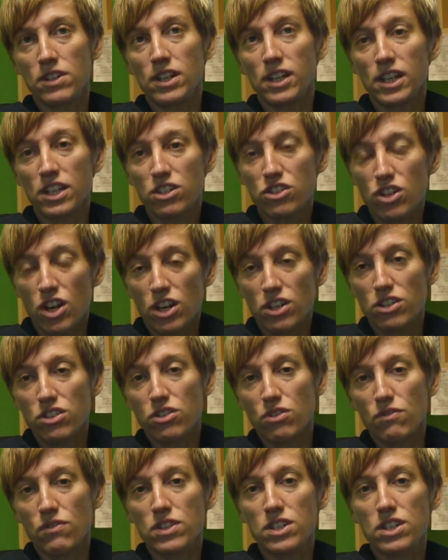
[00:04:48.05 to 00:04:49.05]
needle exchange
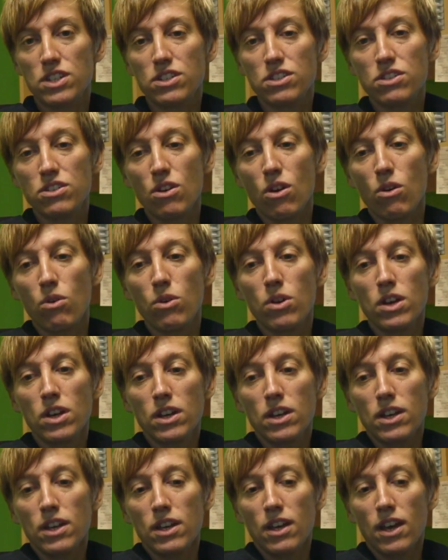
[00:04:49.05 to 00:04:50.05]
services. So
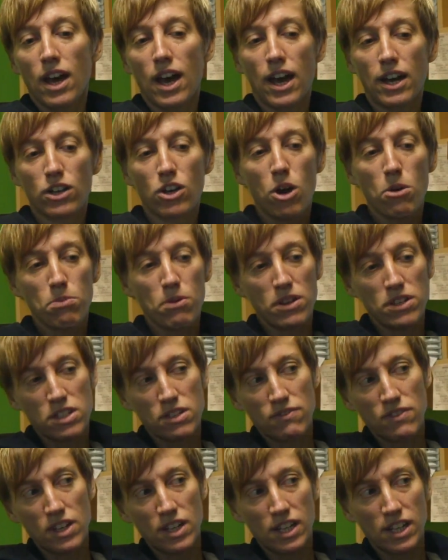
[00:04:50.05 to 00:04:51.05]
uh,
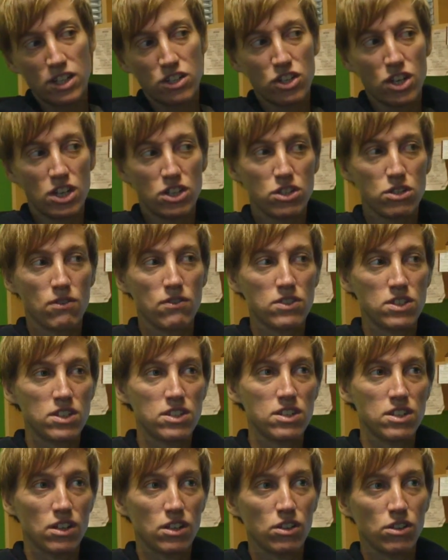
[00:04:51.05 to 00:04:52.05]
comprehensive needle exchange
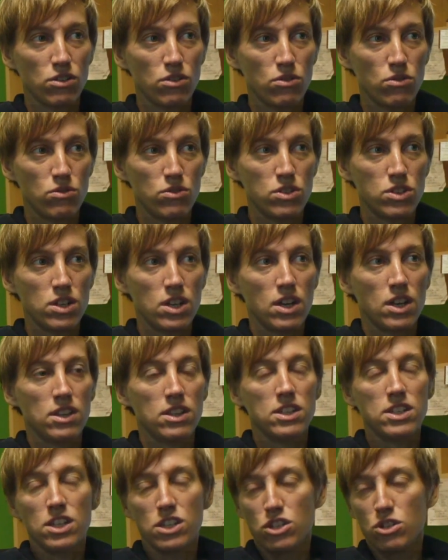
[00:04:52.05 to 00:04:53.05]
services includes
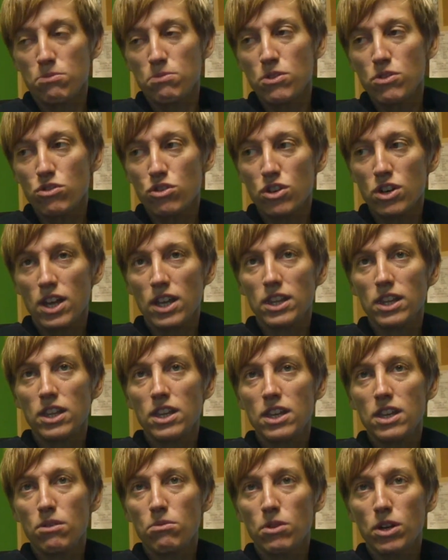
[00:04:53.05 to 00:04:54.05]
the distribution and
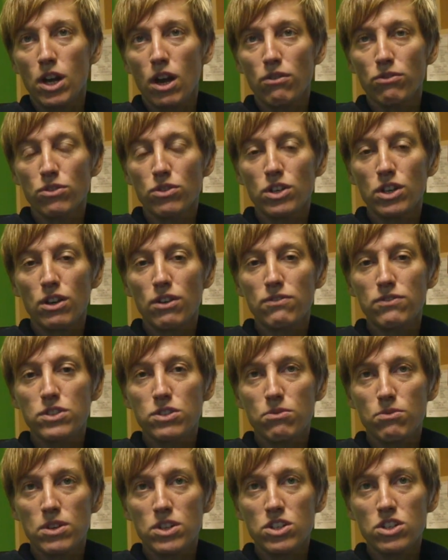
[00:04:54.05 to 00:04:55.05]
the recovery of
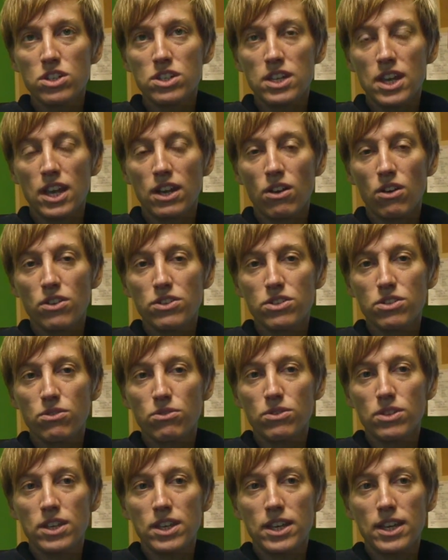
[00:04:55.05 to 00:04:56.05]
syringes and
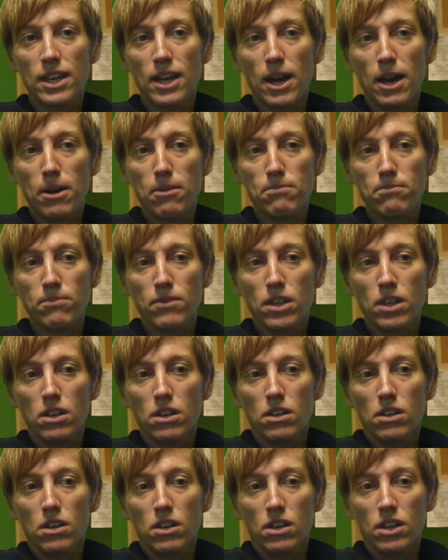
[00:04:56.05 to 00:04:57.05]
also the um,
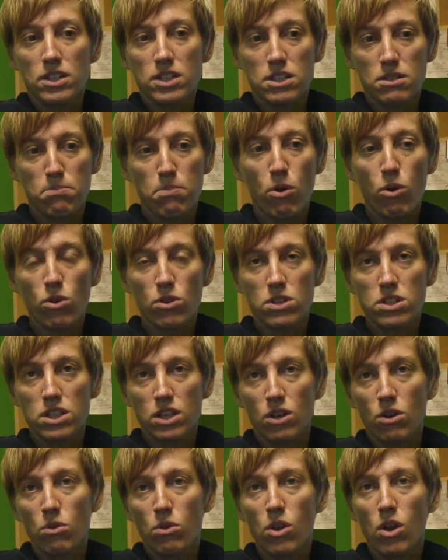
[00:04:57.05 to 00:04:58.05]
supports
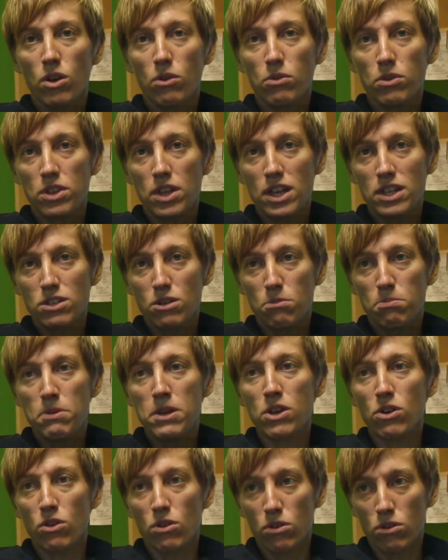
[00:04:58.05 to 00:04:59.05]
that go along with that. So
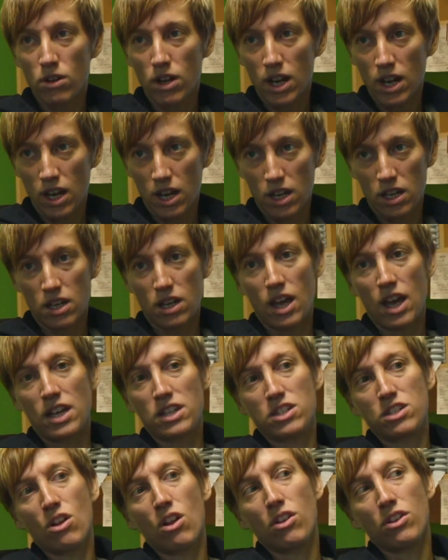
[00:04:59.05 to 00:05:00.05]
peer, uh,
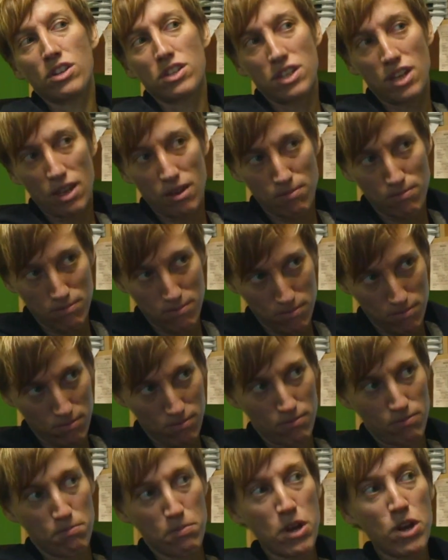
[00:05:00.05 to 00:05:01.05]
as Solid is a
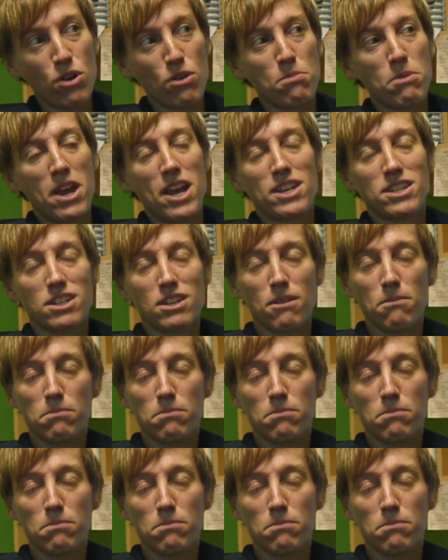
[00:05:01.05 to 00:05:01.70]
peer-based,